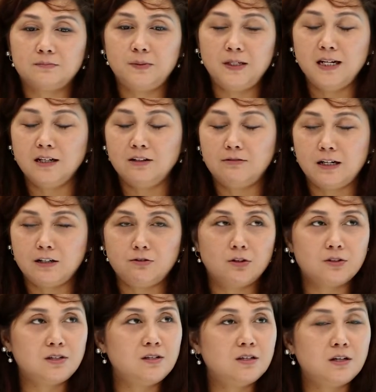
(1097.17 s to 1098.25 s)
being a Red
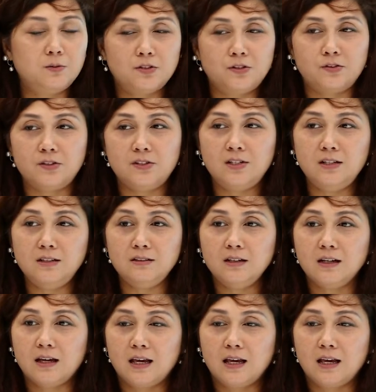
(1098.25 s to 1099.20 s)
Cross since I was 13,